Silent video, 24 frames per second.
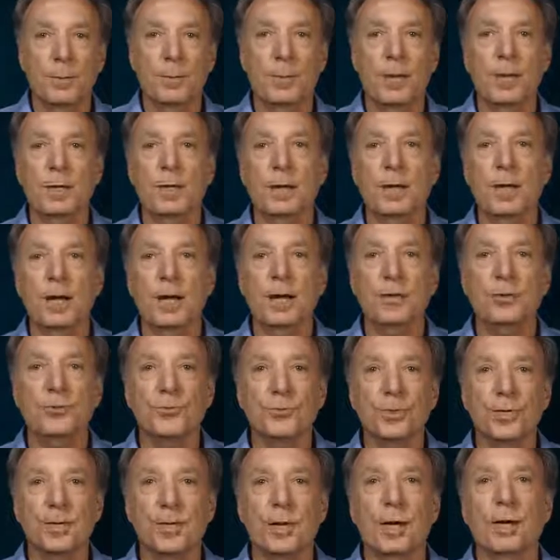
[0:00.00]

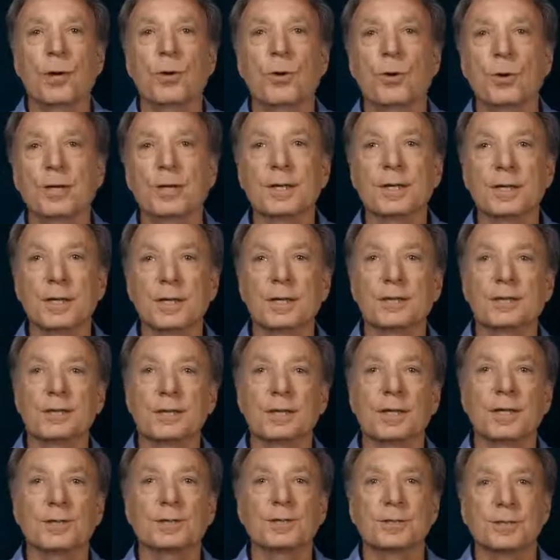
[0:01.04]
Mitochondria are organelles
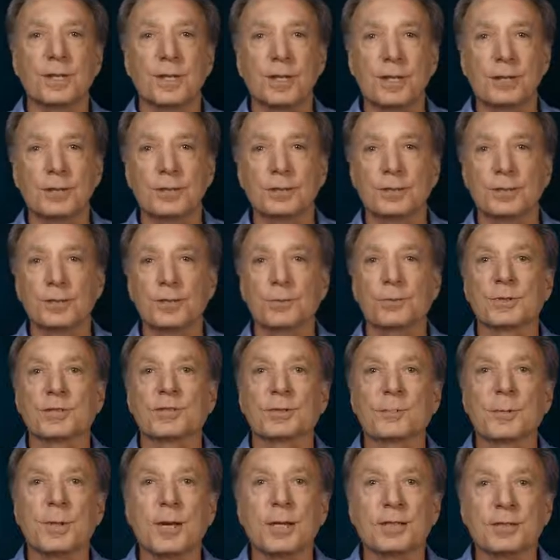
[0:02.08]
in our cells that are
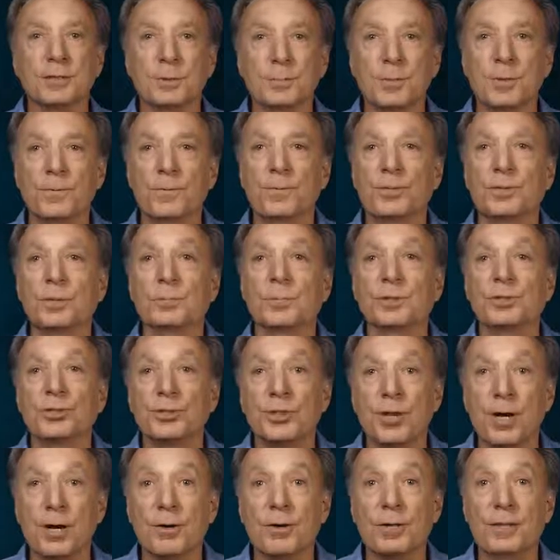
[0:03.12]
responsible for the
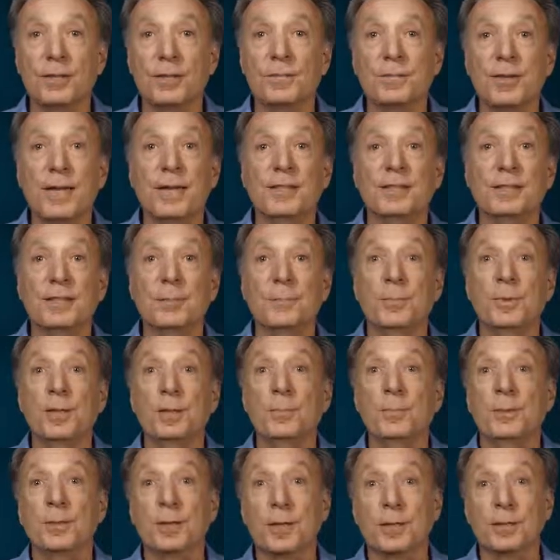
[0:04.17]
majority of ATP
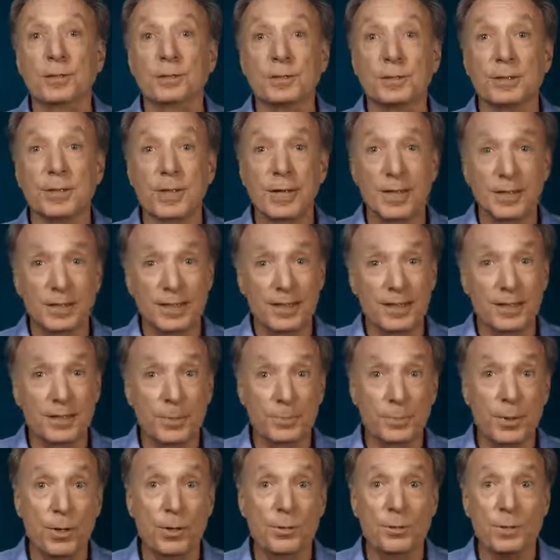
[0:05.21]
production
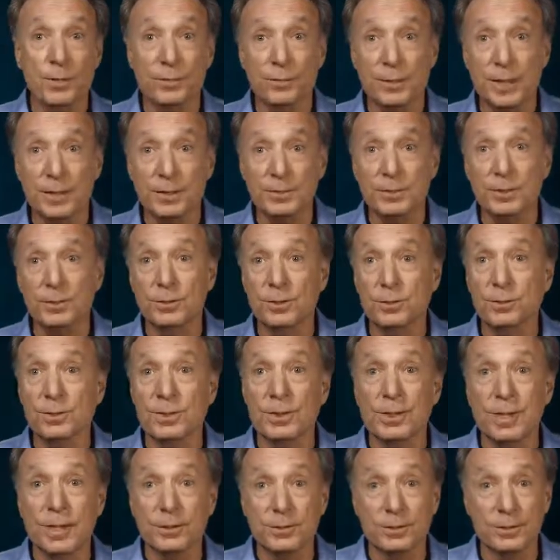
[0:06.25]
needed both at rest and
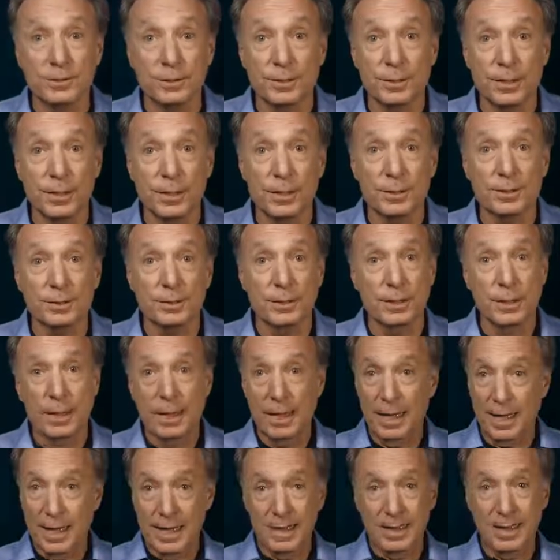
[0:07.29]
during exercise.
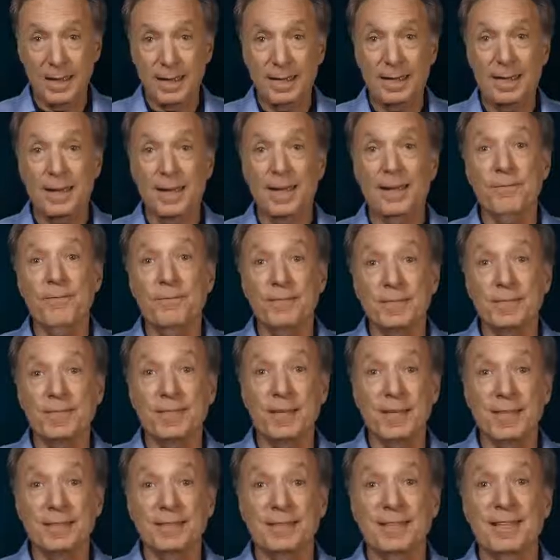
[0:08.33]
Again, I
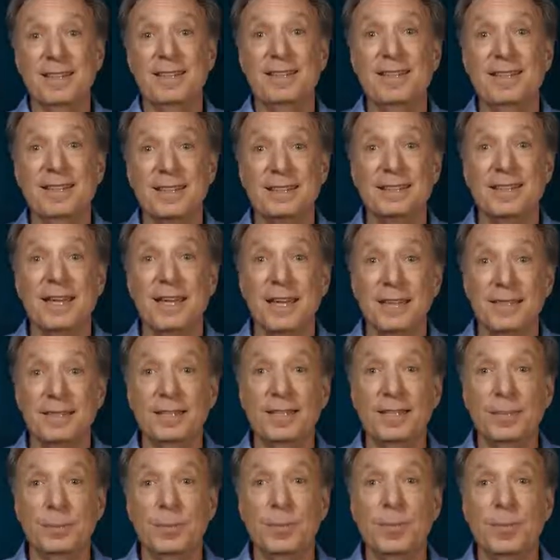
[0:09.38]
emphasize that these
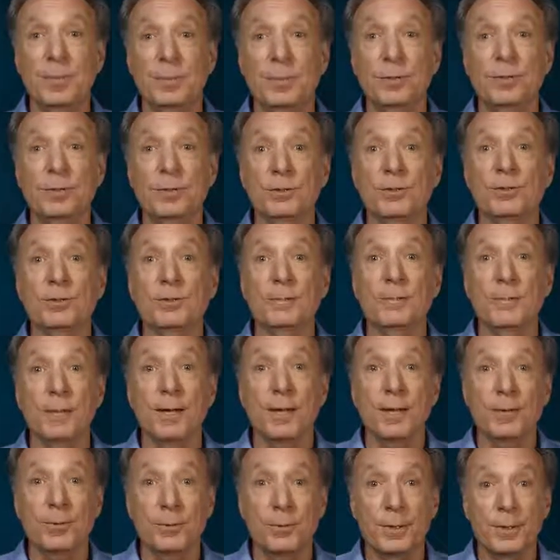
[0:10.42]
ATP-producing
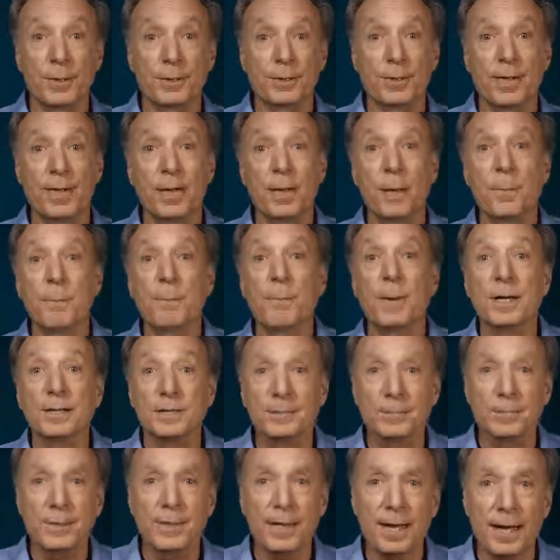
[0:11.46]
pathways
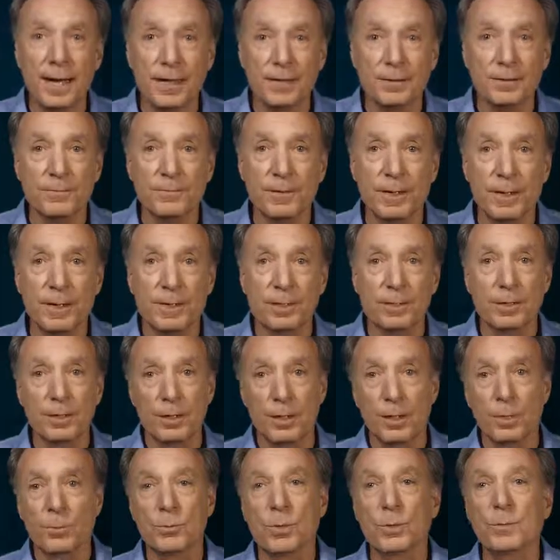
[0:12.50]
must be activated
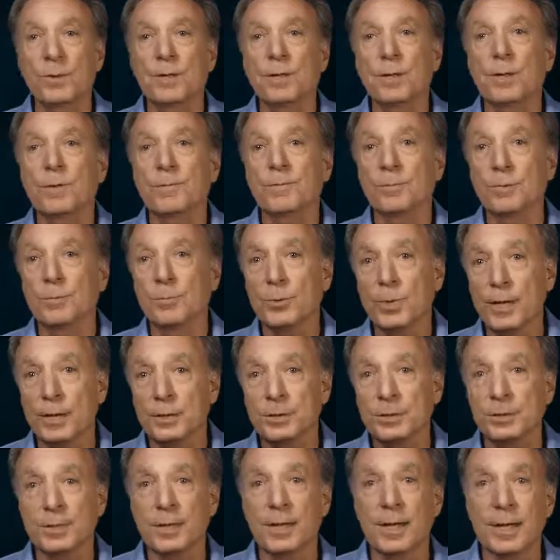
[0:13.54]
when we go from
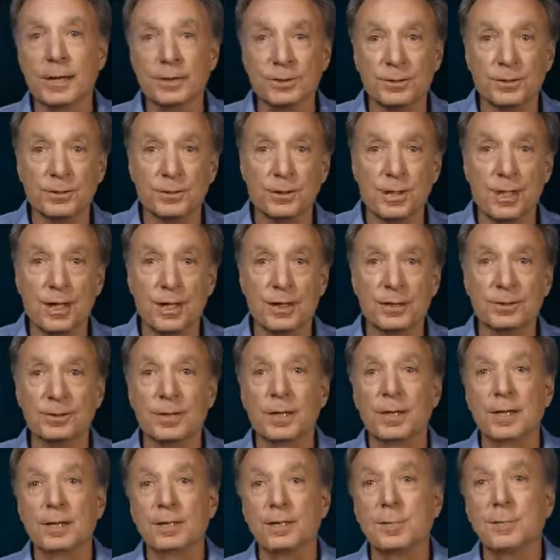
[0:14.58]
rest to exercise
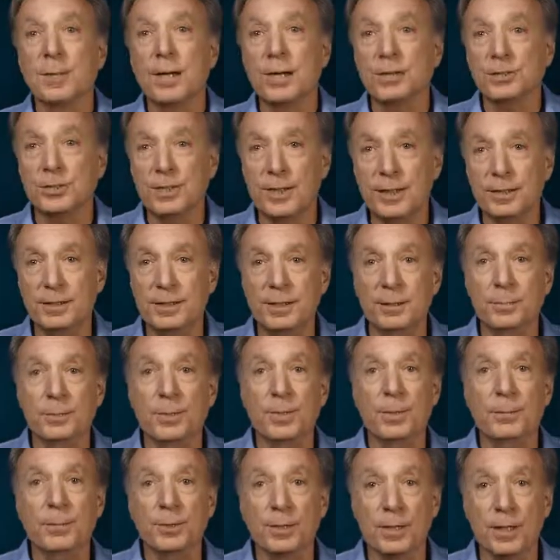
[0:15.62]
to match
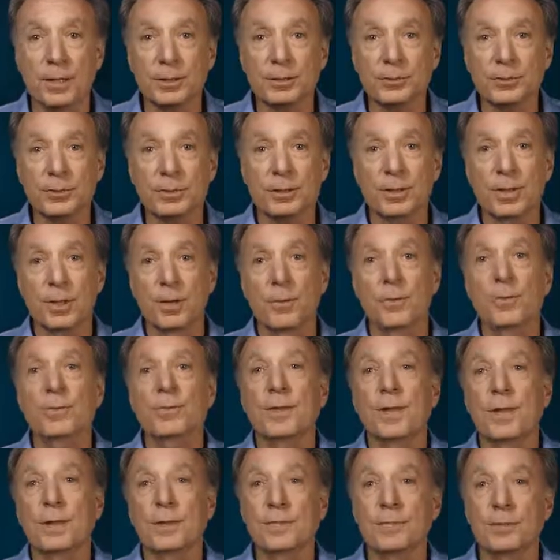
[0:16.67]
ATP production with
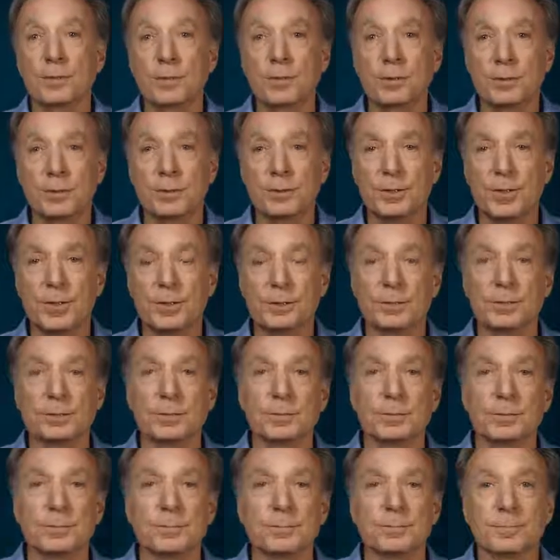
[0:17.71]
that of utilization.